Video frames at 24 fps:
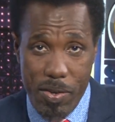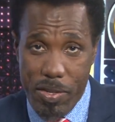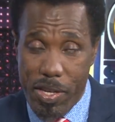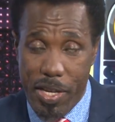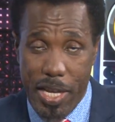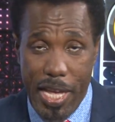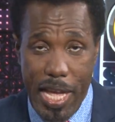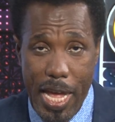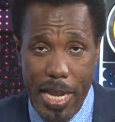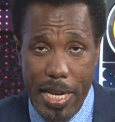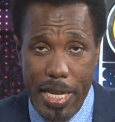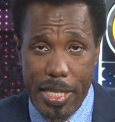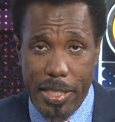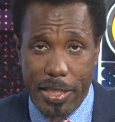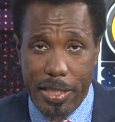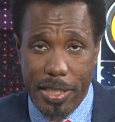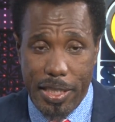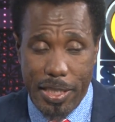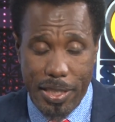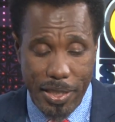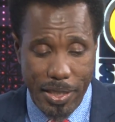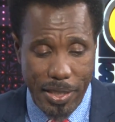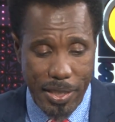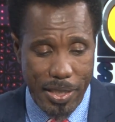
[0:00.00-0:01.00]
you get
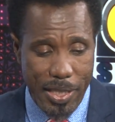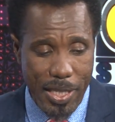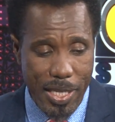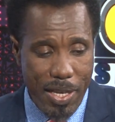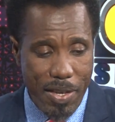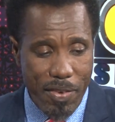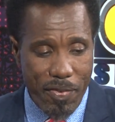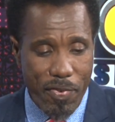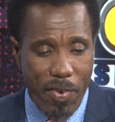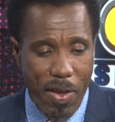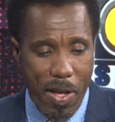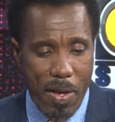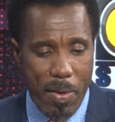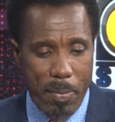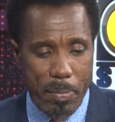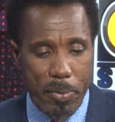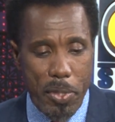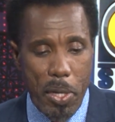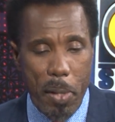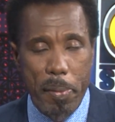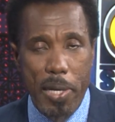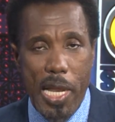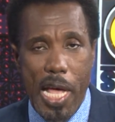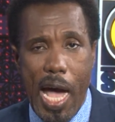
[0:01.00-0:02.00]
it
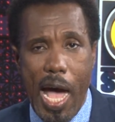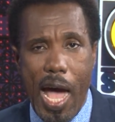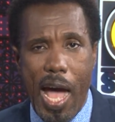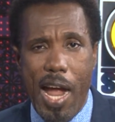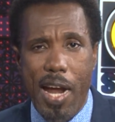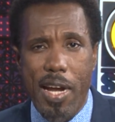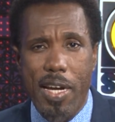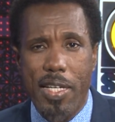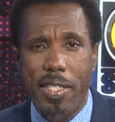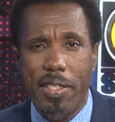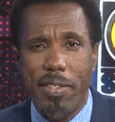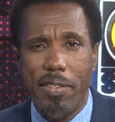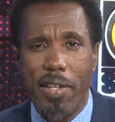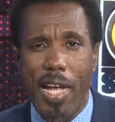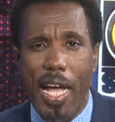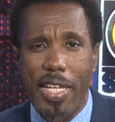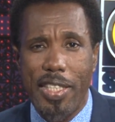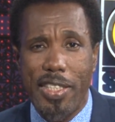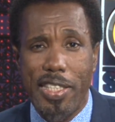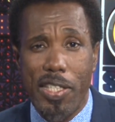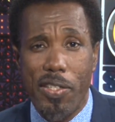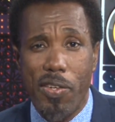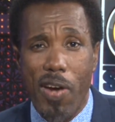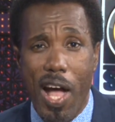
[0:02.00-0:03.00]
from Double R
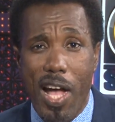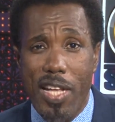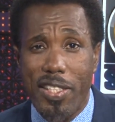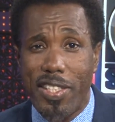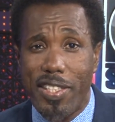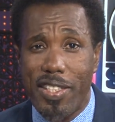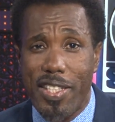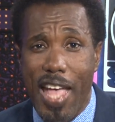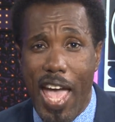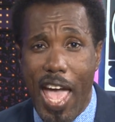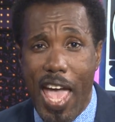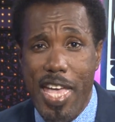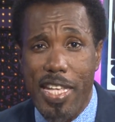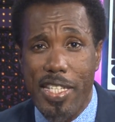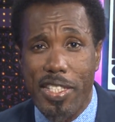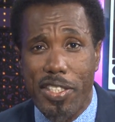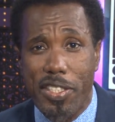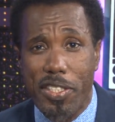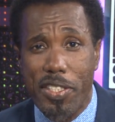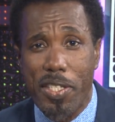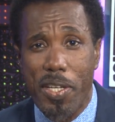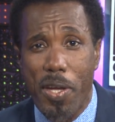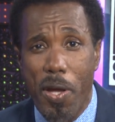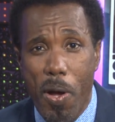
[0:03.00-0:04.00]
right here on
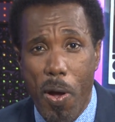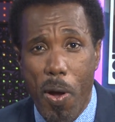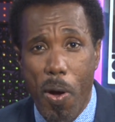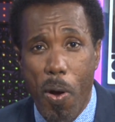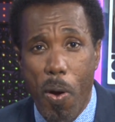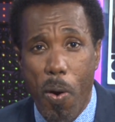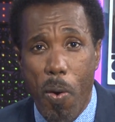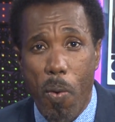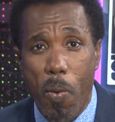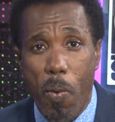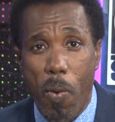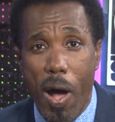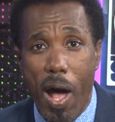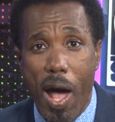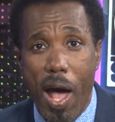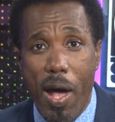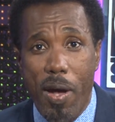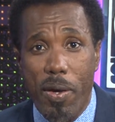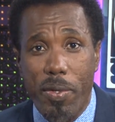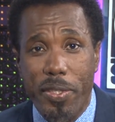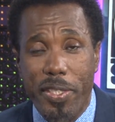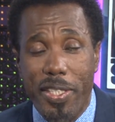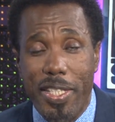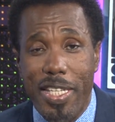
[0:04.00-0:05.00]
stage.
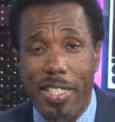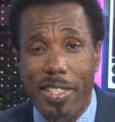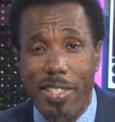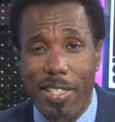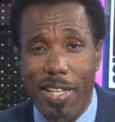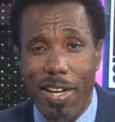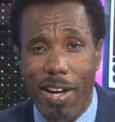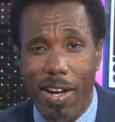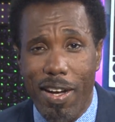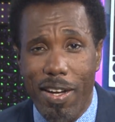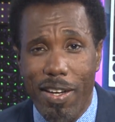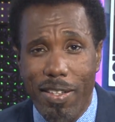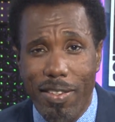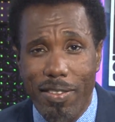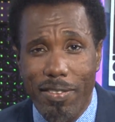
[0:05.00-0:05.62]
Wow, Sizzla.